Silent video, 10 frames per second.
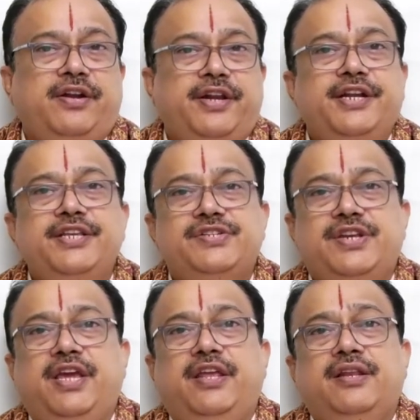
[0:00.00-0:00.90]

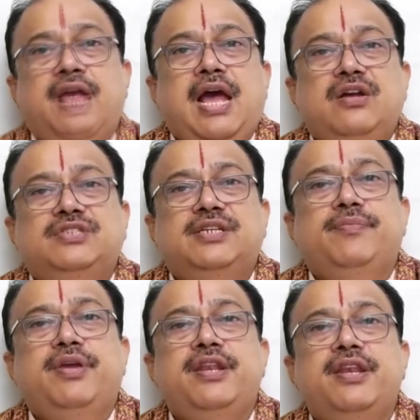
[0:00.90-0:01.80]
tradition have some
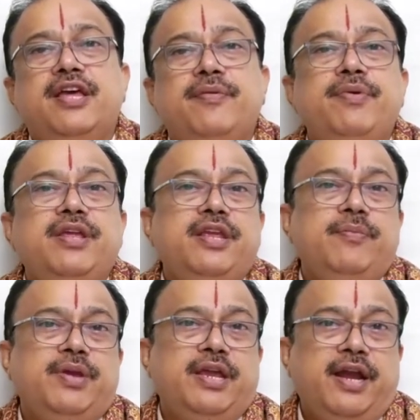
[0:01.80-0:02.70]
inner meaning
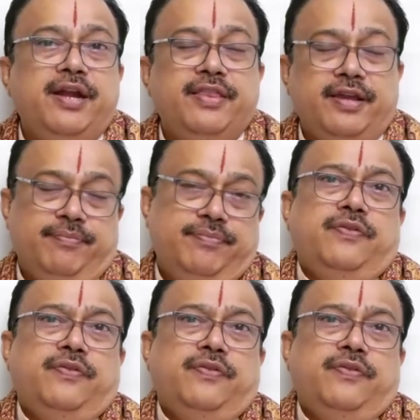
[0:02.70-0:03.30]
behind them.